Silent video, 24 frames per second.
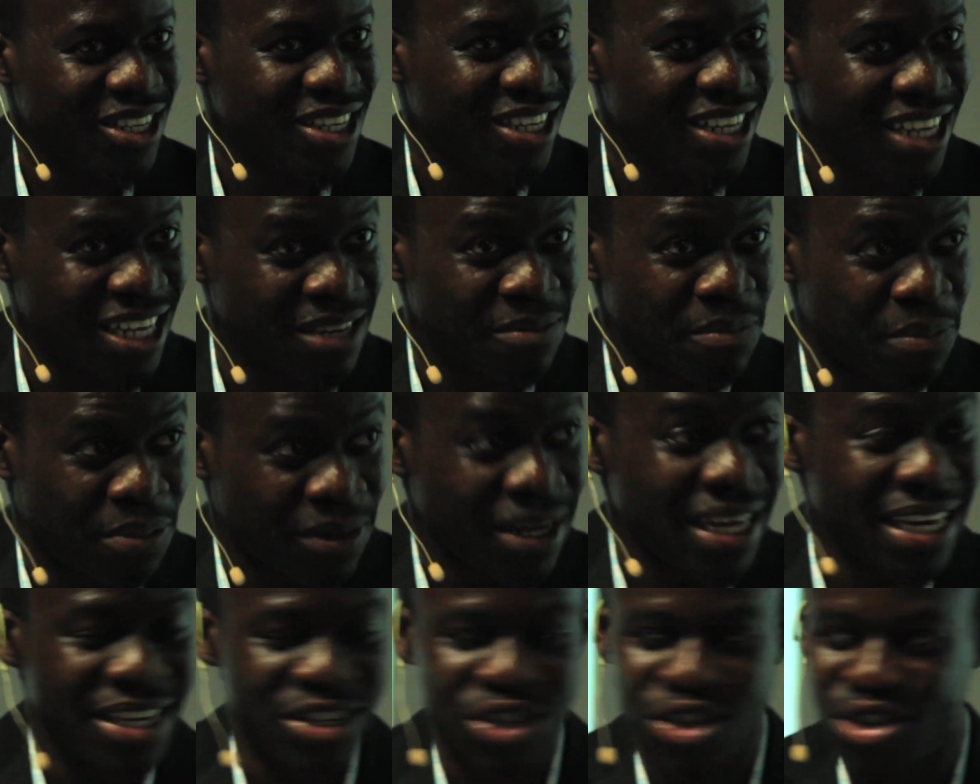in
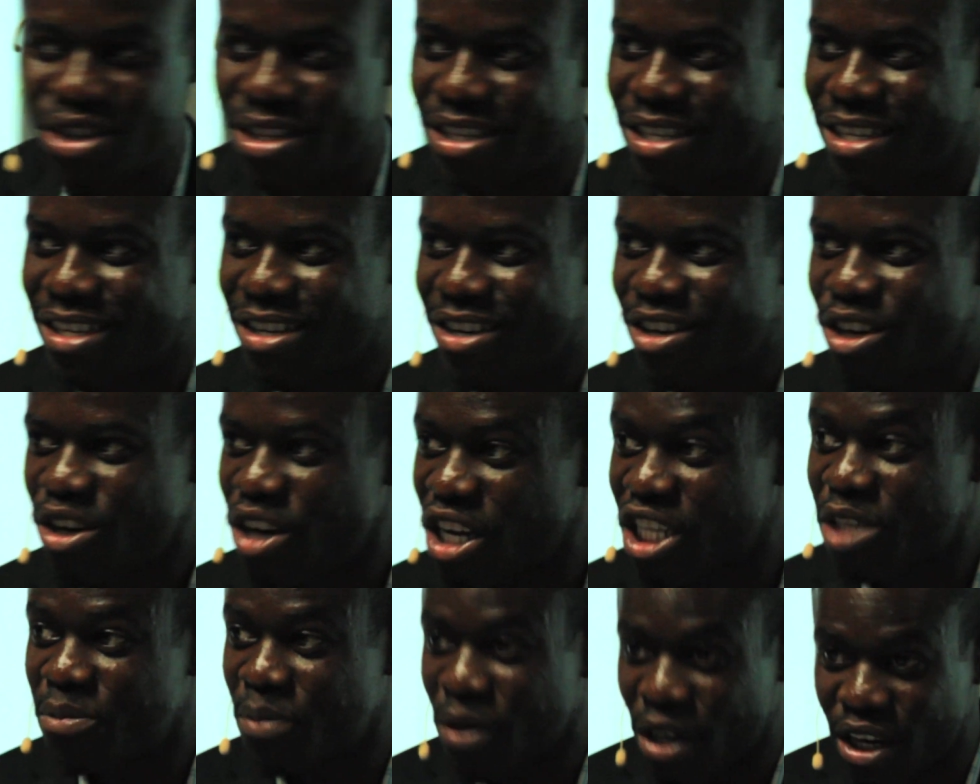place,
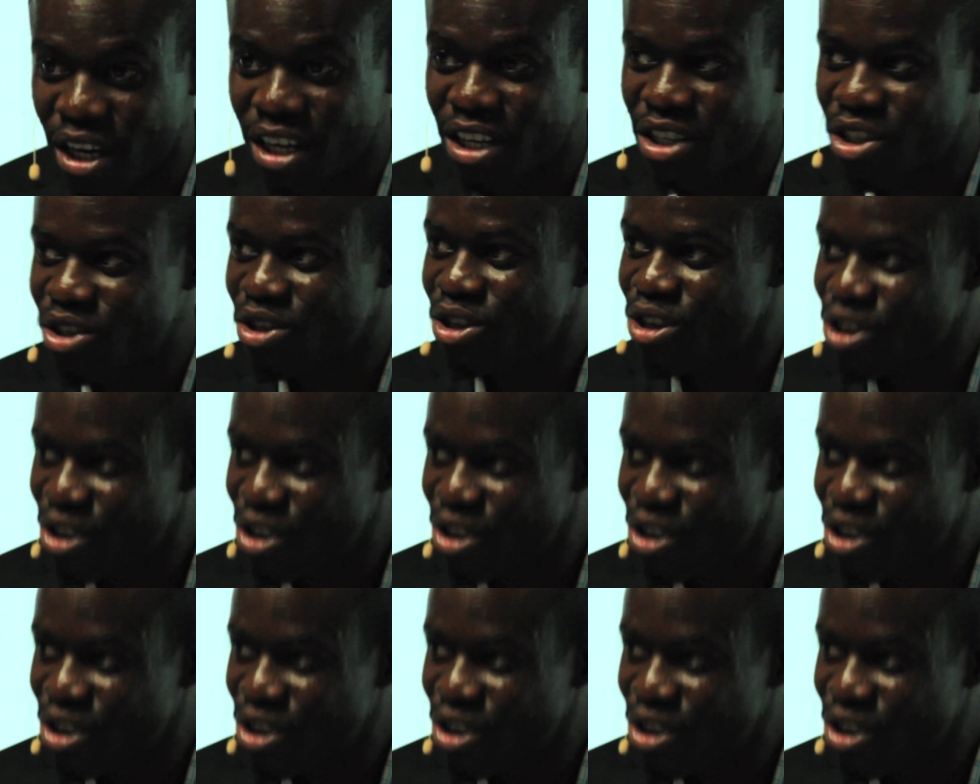it's because